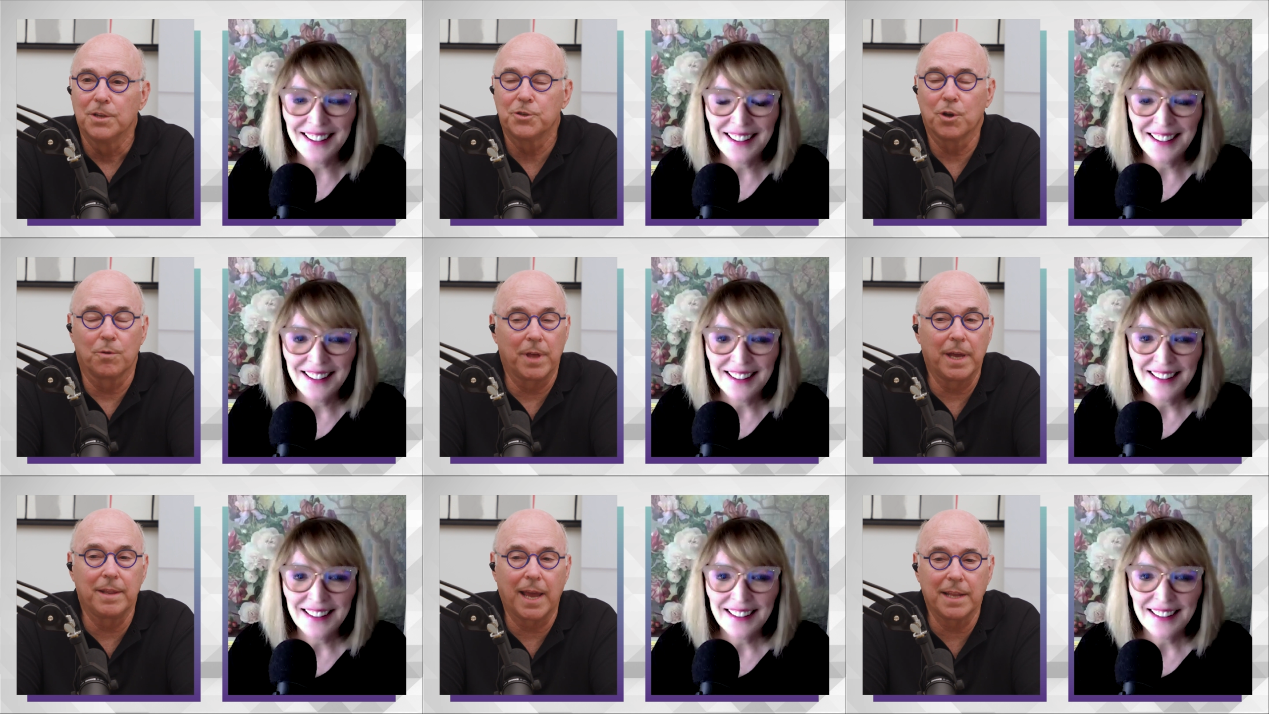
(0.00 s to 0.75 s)
Speaker 1: So
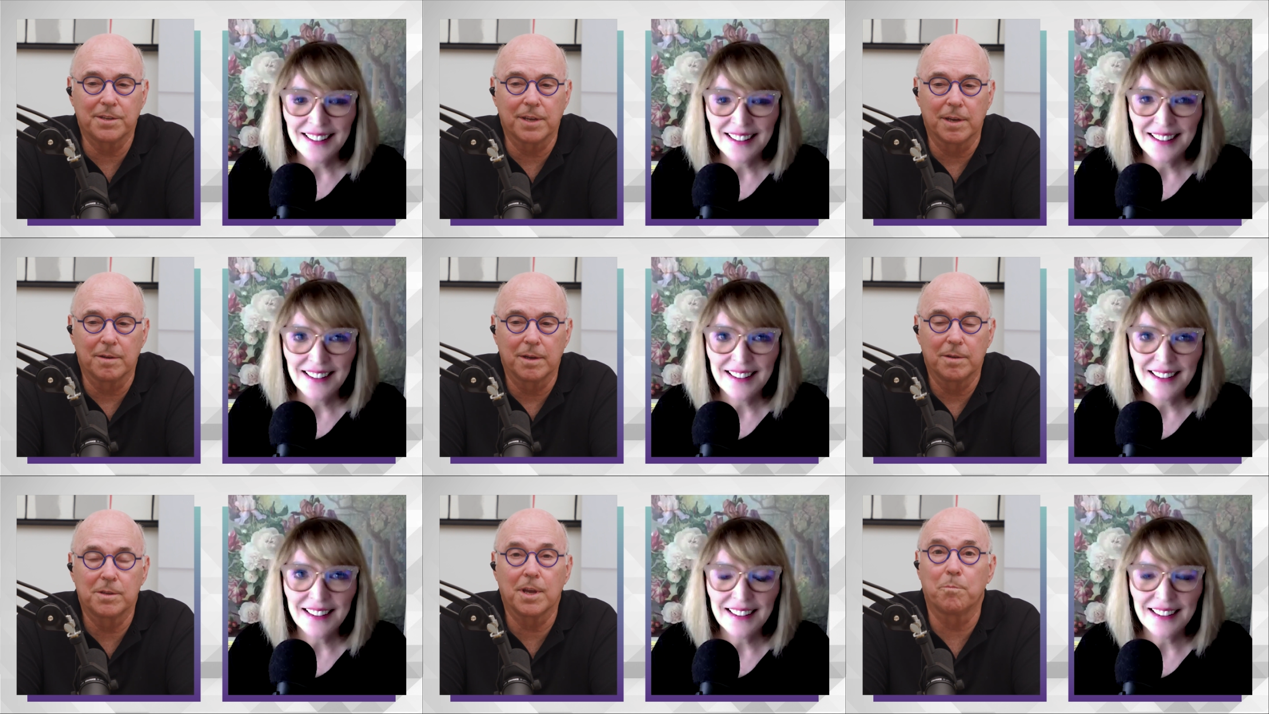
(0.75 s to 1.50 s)
then that's
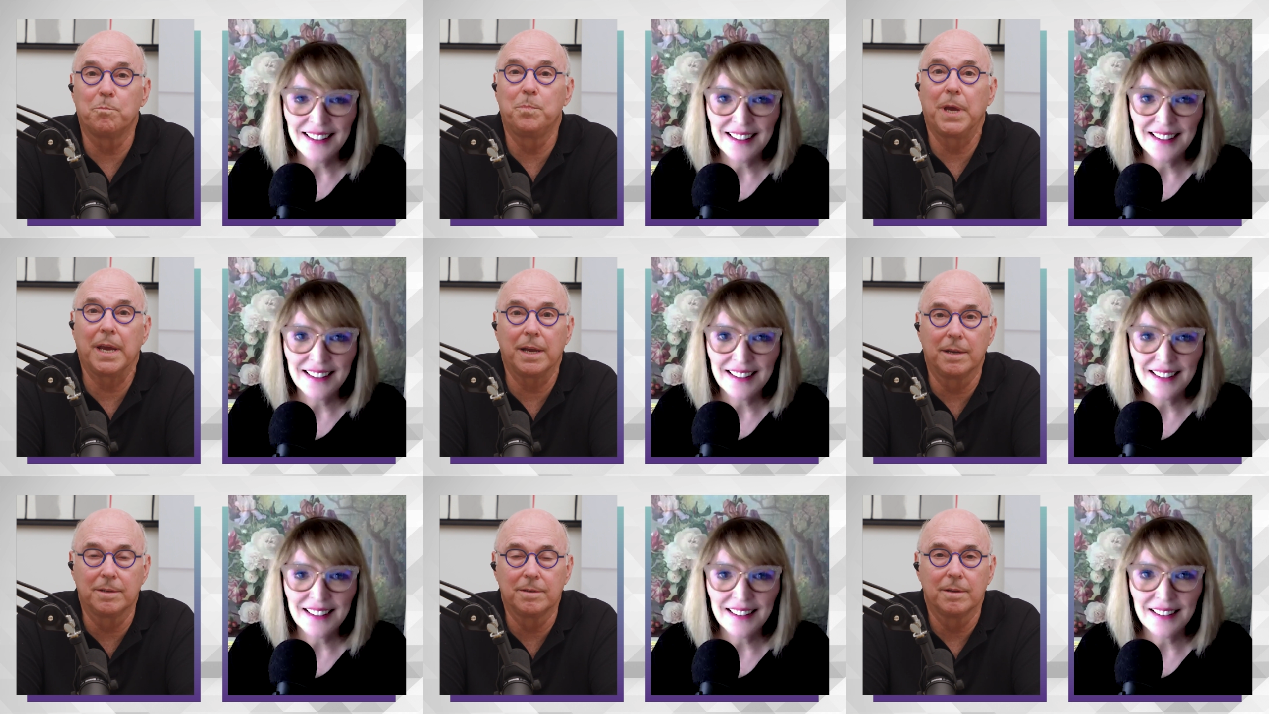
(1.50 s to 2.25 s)
a it's a
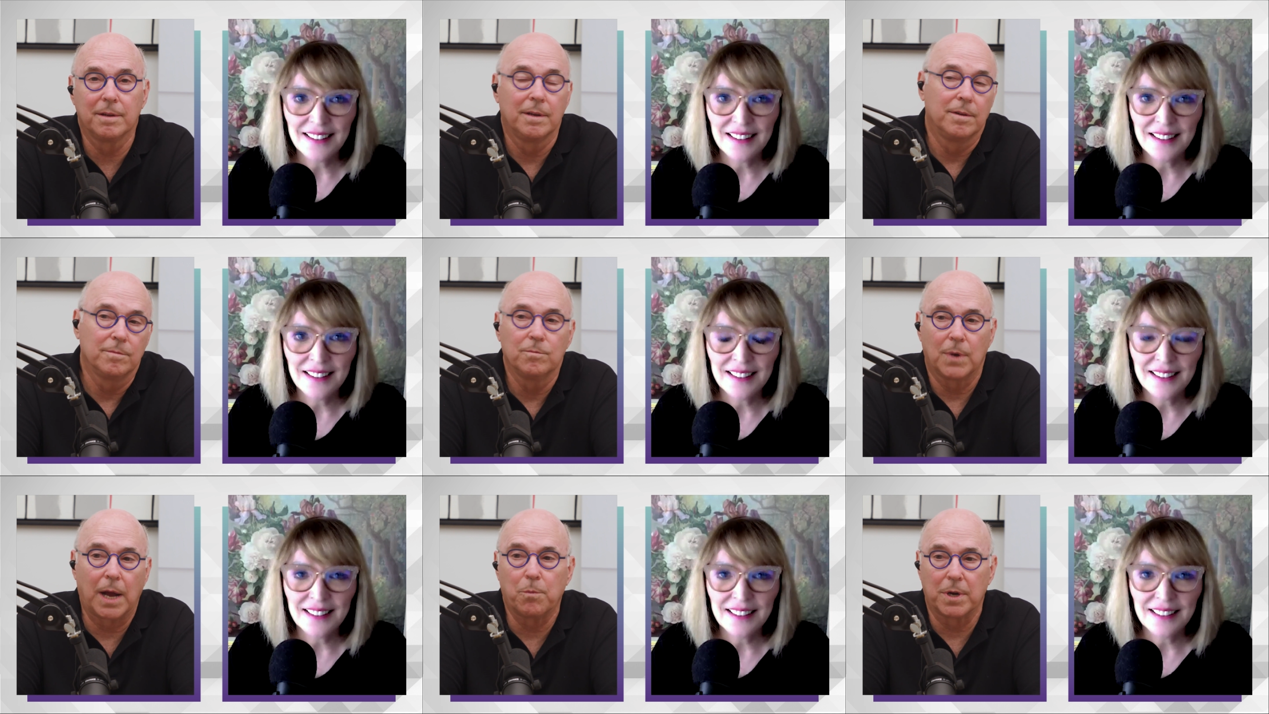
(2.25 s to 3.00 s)
big
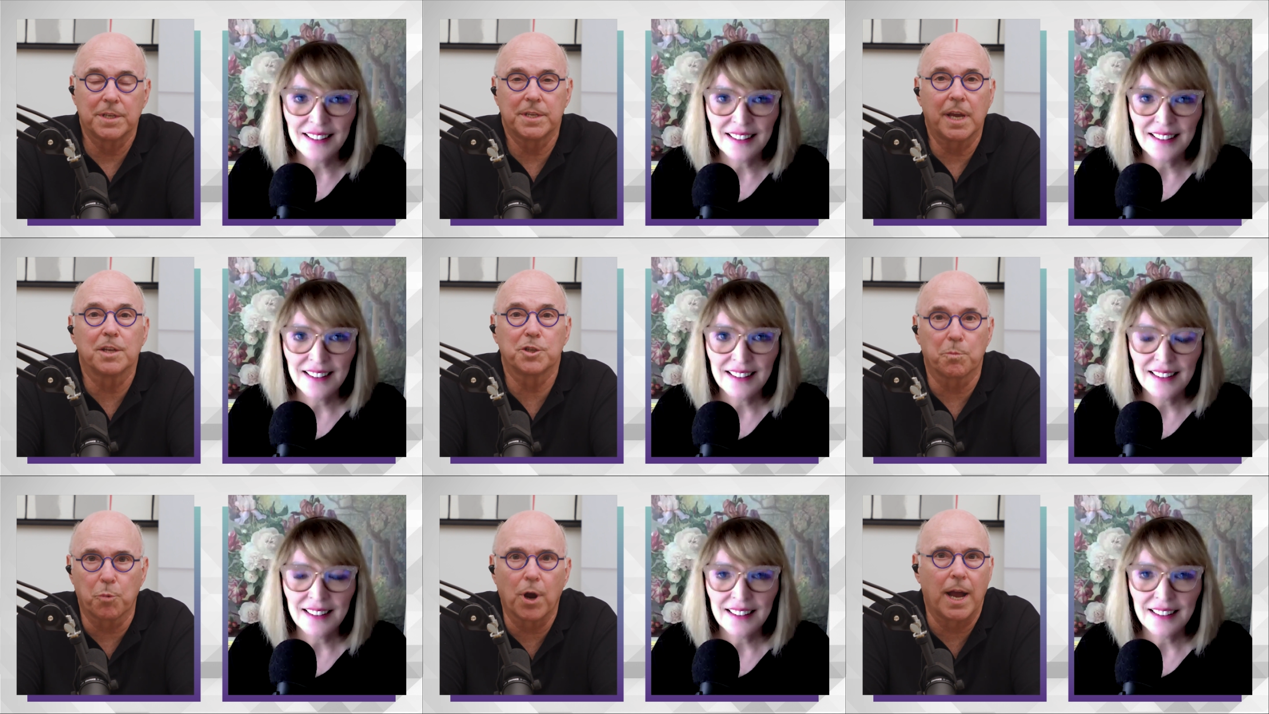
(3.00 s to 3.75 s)
I want to say a
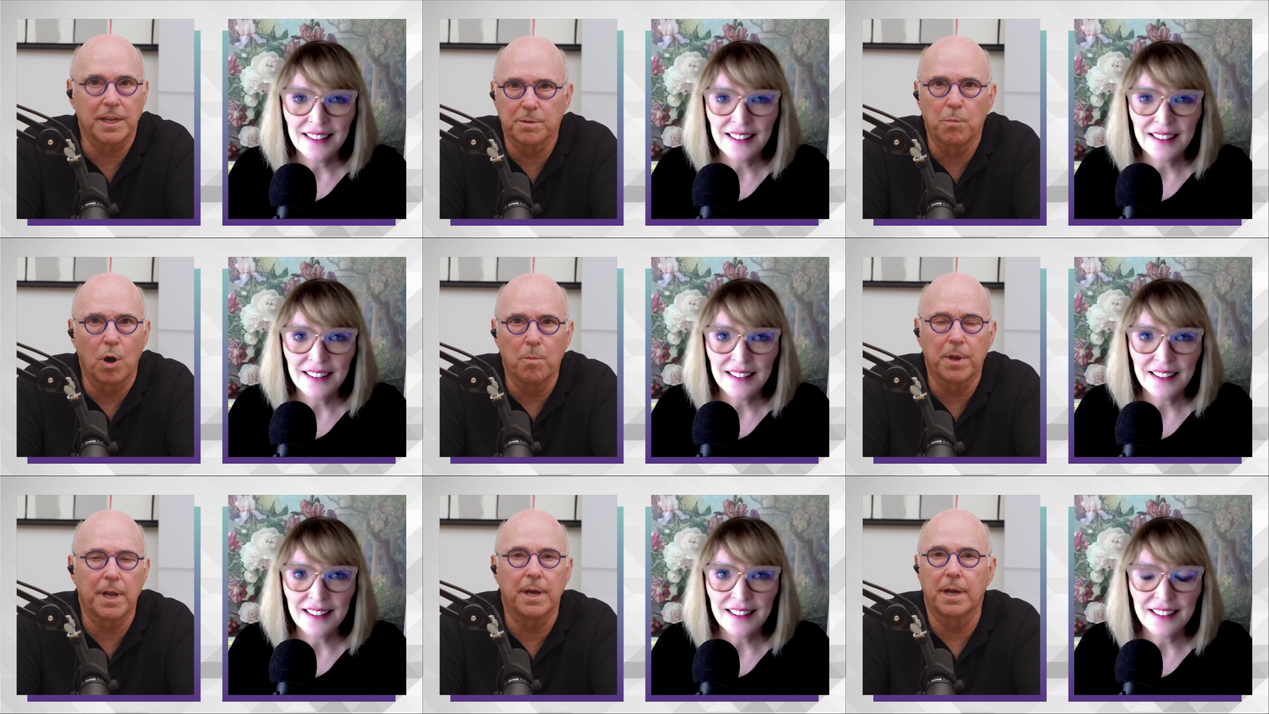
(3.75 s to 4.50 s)
surprise
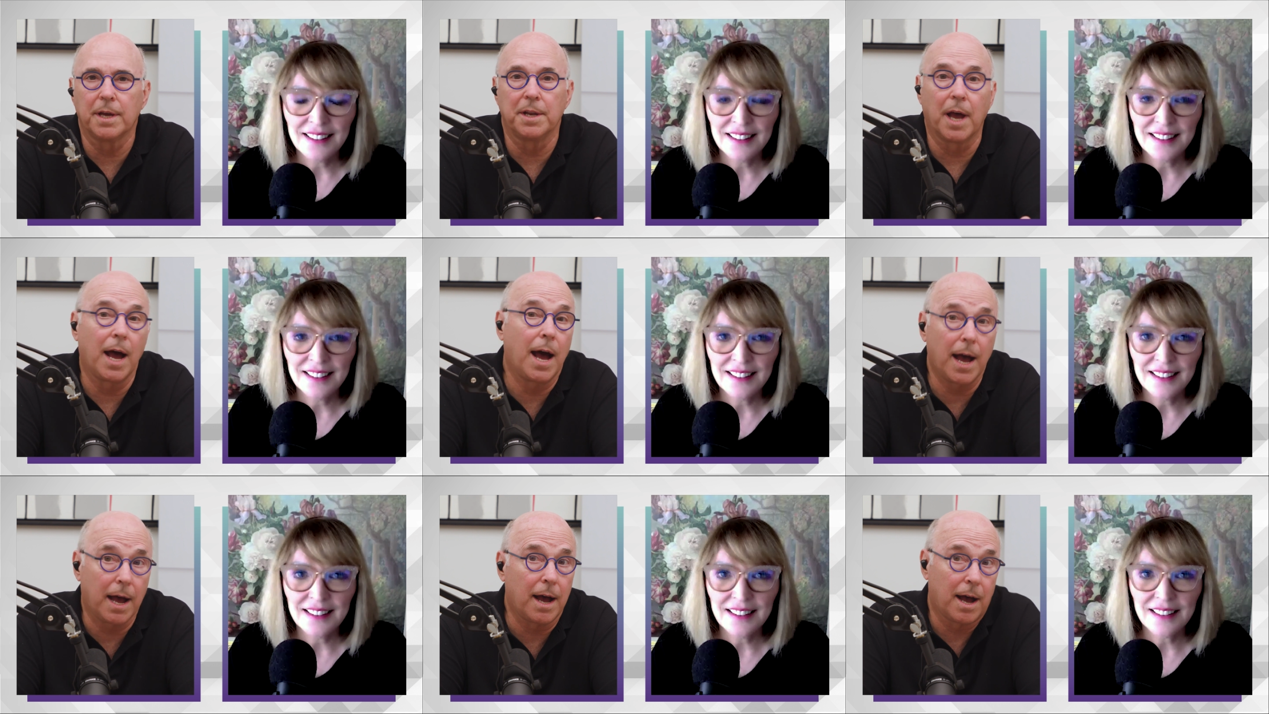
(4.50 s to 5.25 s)
moment, an
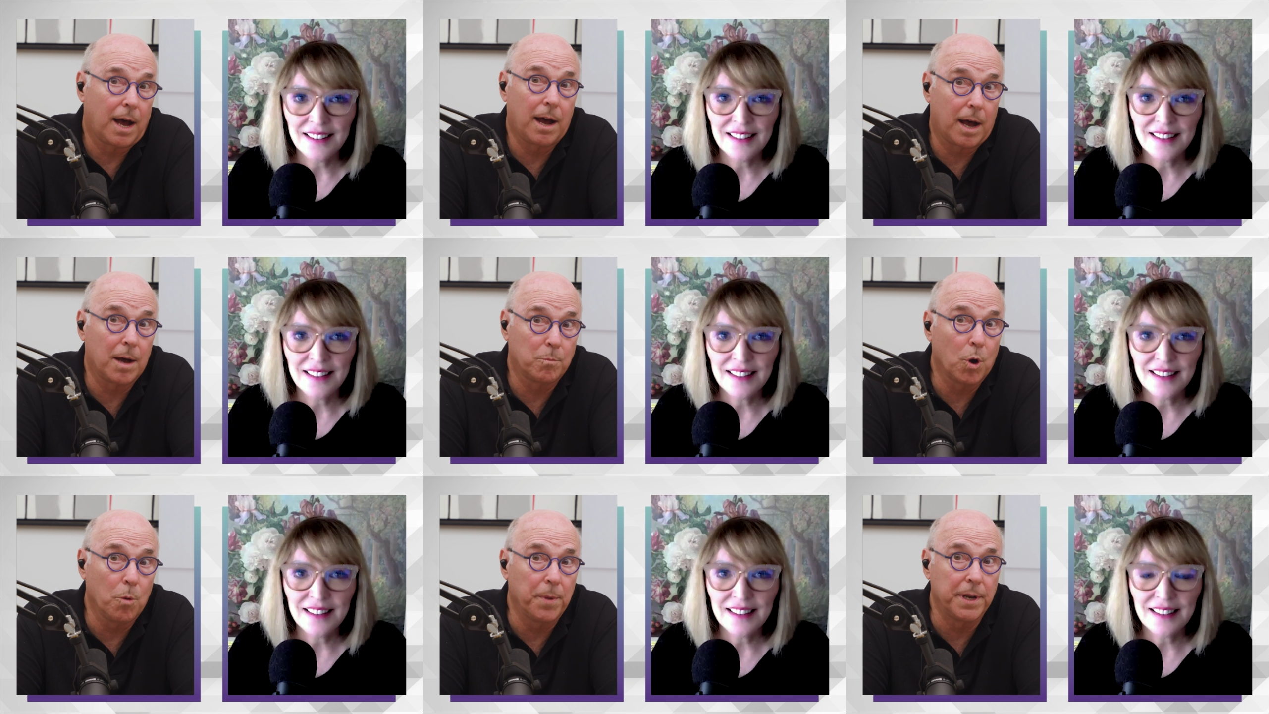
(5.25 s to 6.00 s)
aha, aha
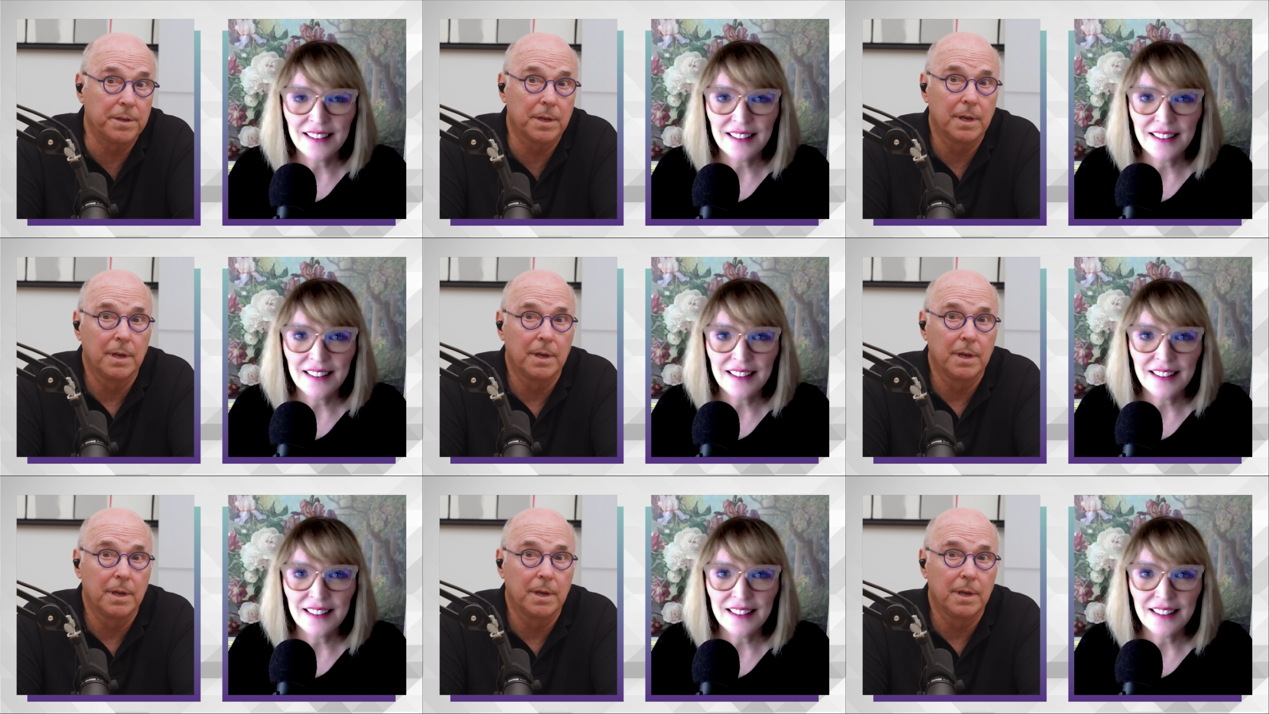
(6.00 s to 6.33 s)
moment